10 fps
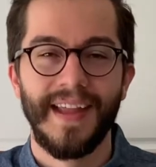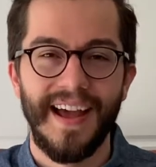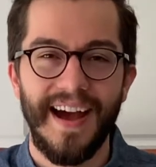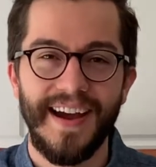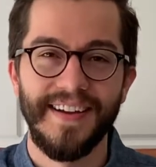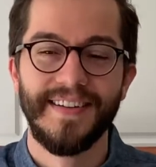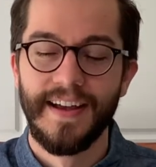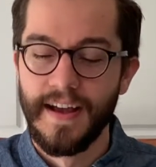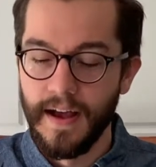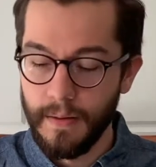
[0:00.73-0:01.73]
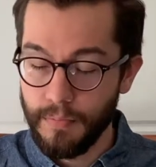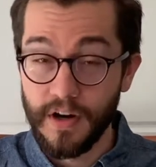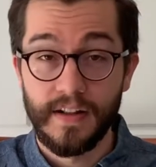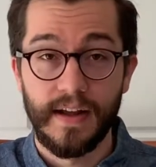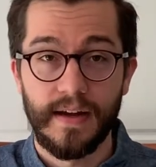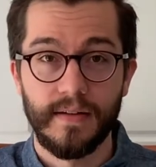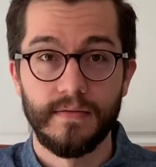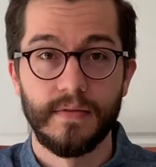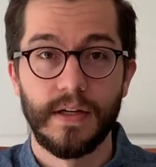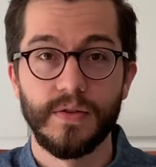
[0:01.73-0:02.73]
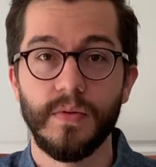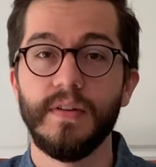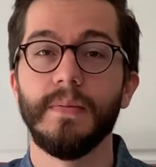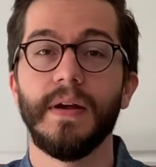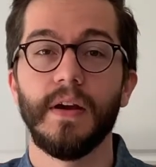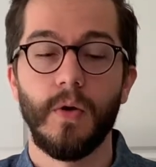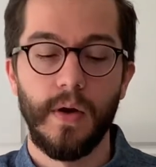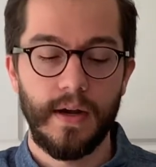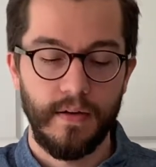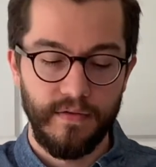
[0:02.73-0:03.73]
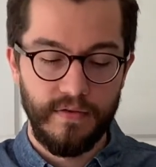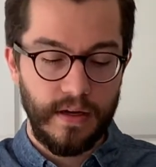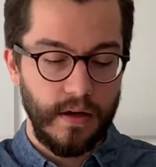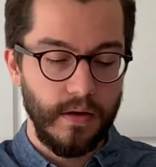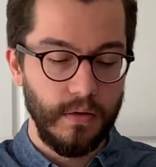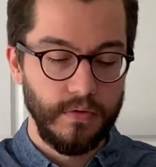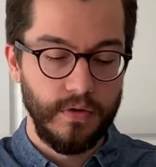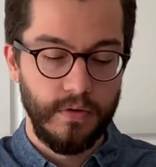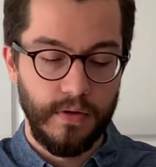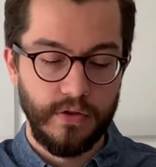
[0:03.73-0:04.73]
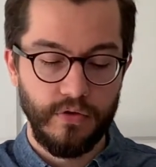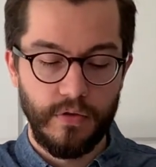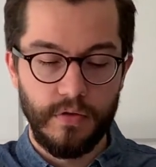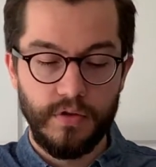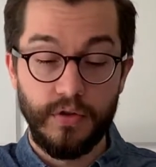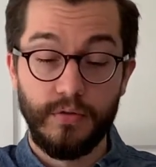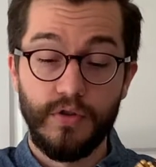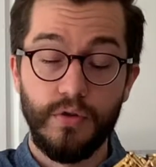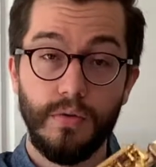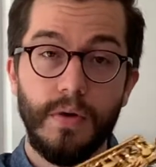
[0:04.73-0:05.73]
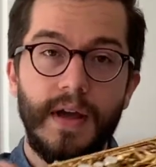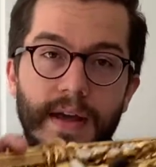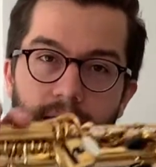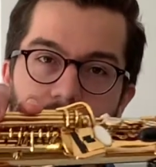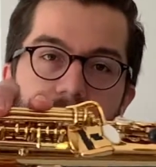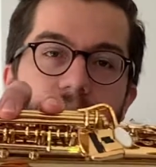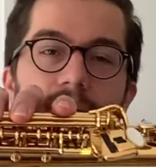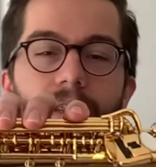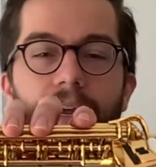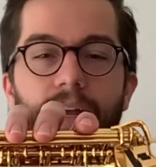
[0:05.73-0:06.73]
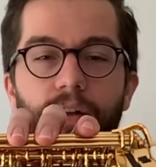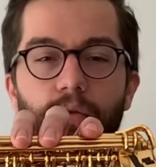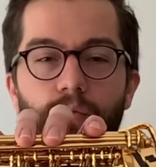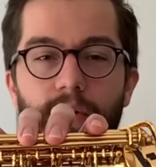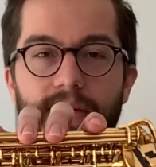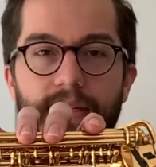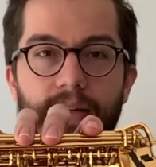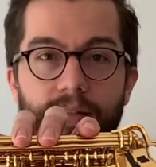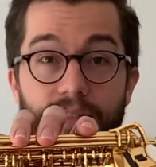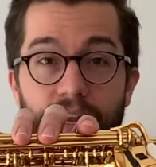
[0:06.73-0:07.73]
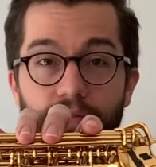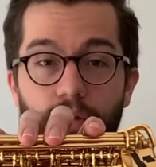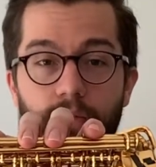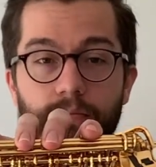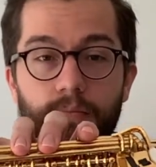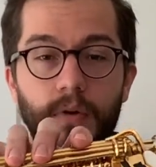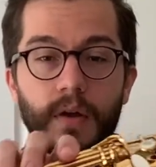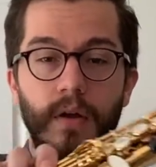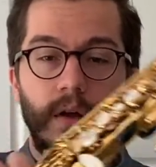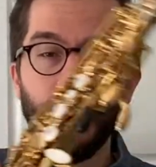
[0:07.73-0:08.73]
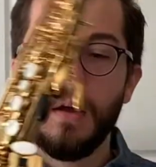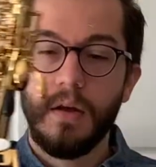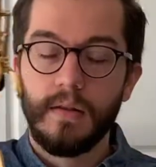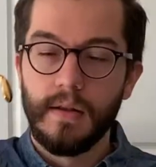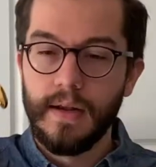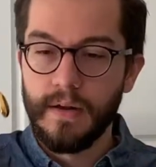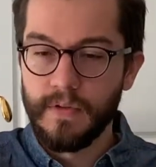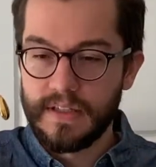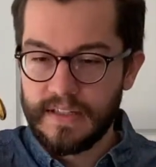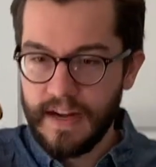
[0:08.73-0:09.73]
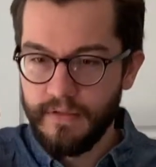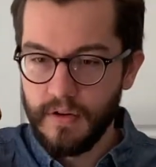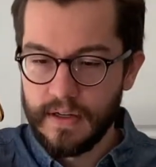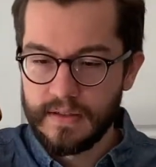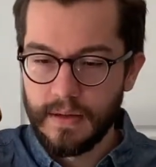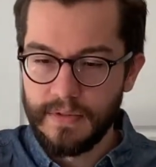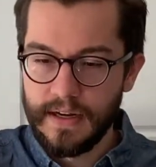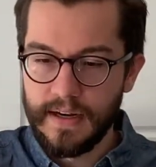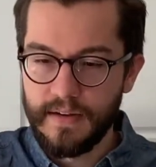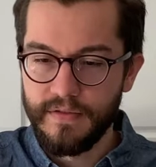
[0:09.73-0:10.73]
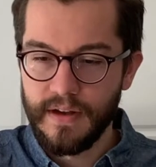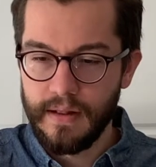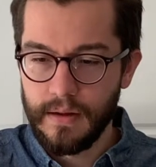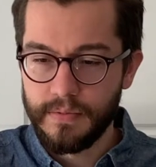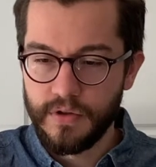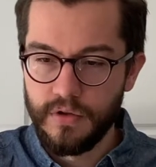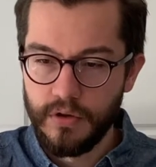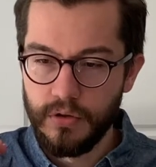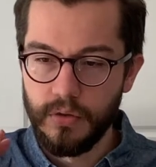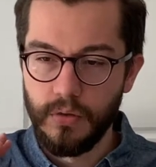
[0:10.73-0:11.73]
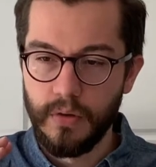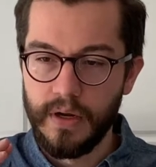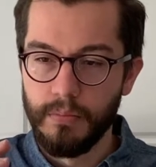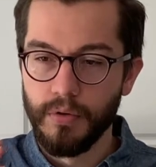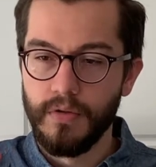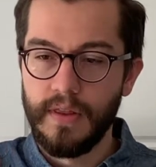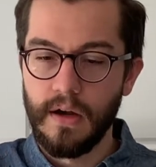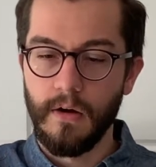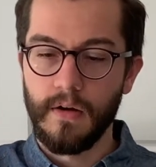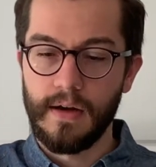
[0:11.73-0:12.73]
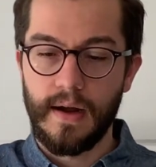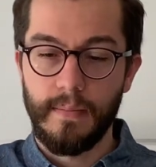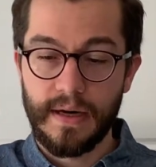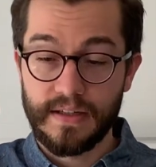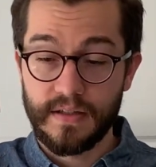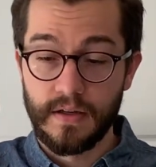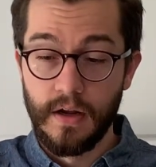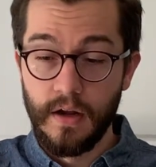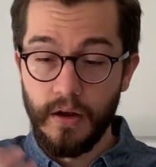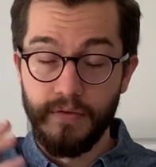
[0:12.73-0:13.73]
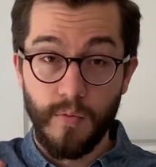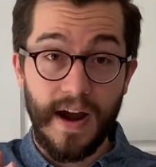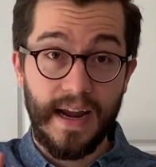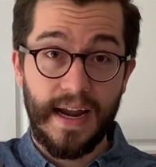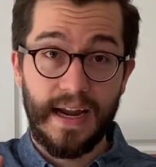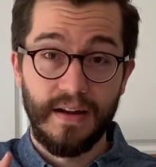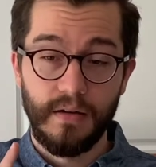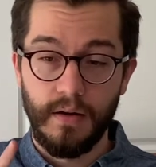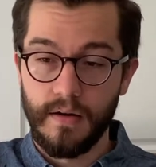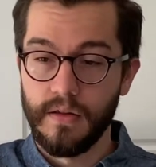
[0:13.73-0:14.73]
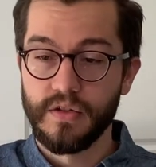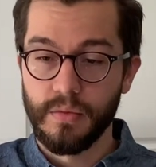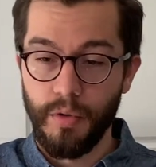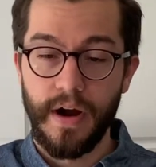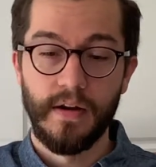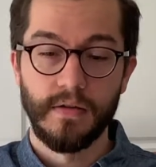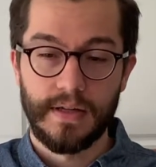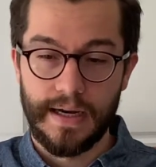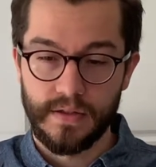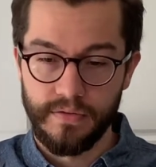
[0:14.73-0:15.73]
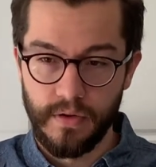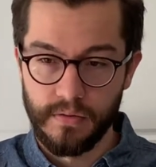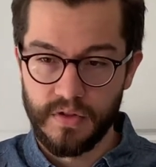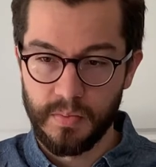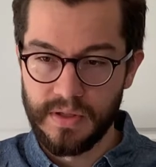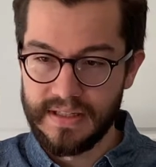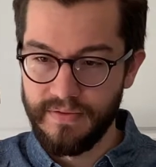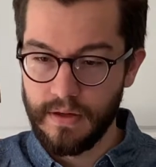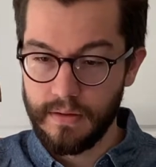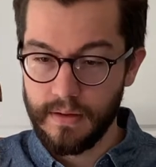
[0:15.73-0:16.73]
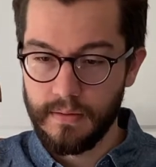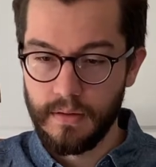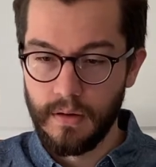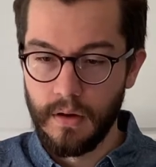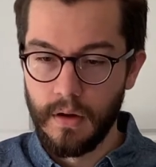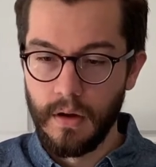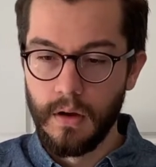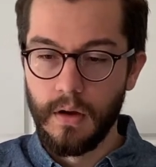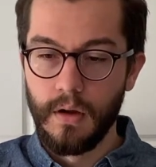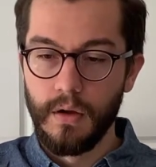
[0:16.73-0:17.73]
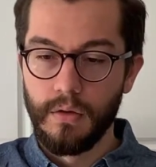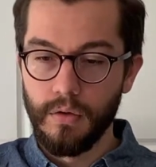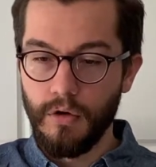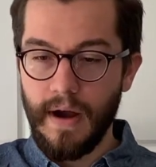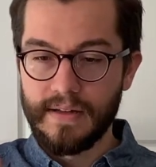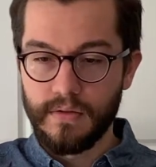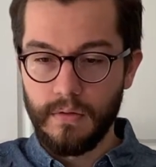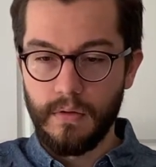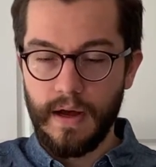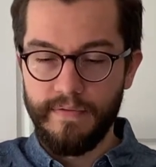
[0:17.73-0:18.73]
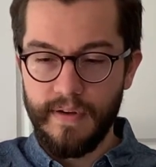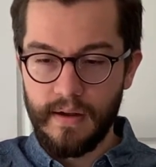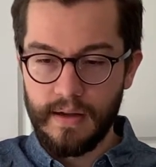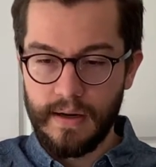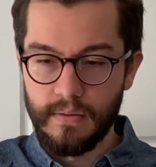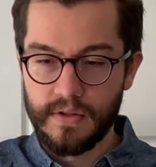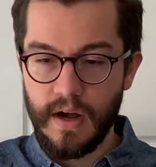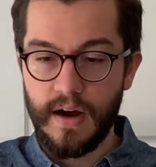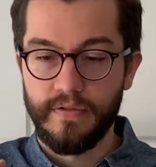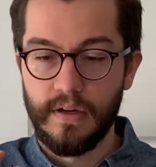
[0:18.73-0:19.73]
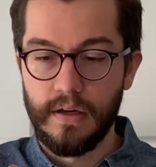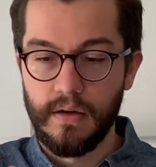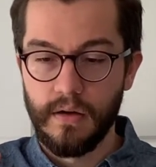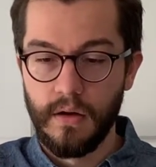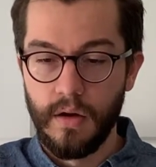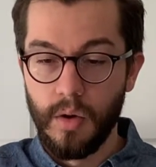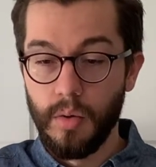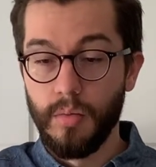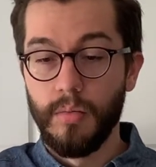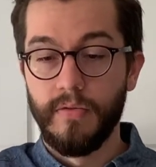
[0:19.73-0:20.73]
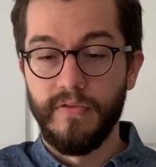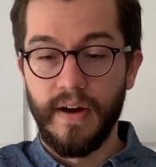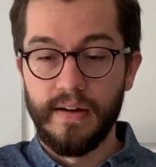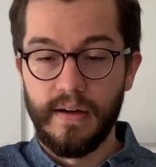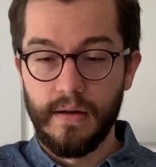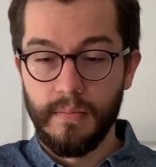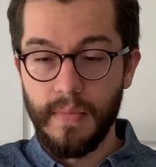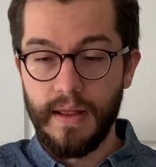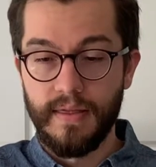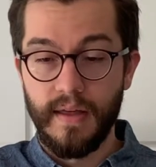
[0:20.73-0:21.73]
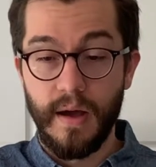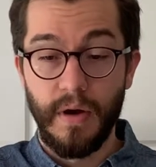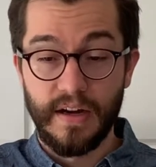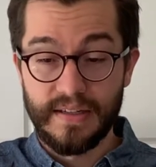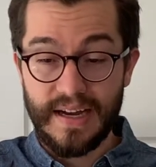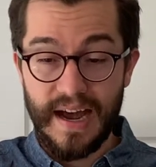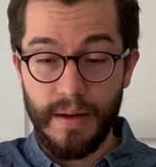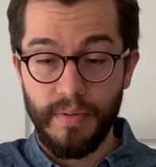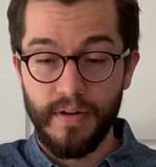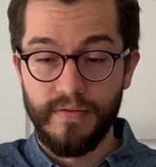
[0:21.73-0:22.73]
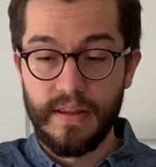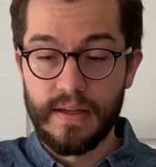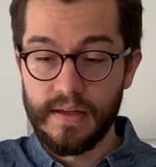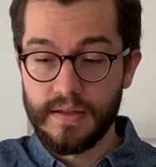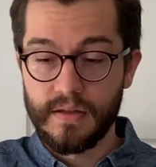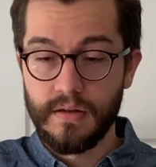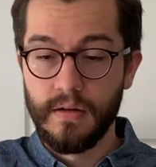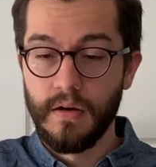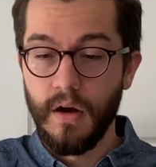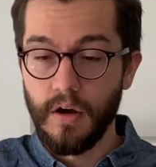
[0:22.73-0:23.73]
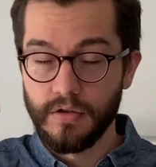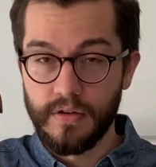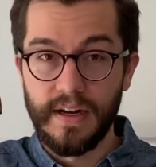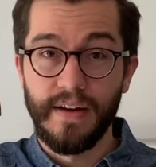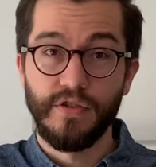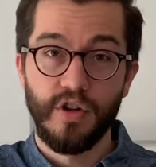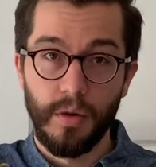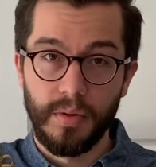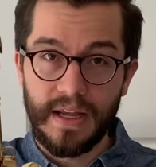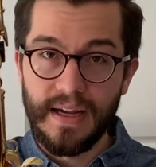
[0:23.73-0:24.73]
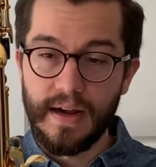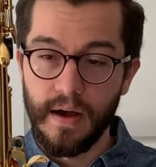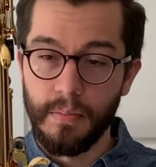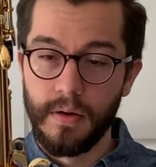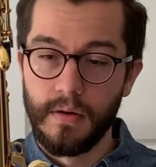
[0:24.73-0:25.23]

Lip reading: Hi, I'm Lagan. Just wanted to make a quick video to introduce you to the Lagan Wrist Saver. The Lagan Wrist Saver is something I developed to improve the ergonomics of the right hand on the soprano saxophone specifically. Through grad school, I found that I was often finding my thumb on top of this alternate F-sharp key cup.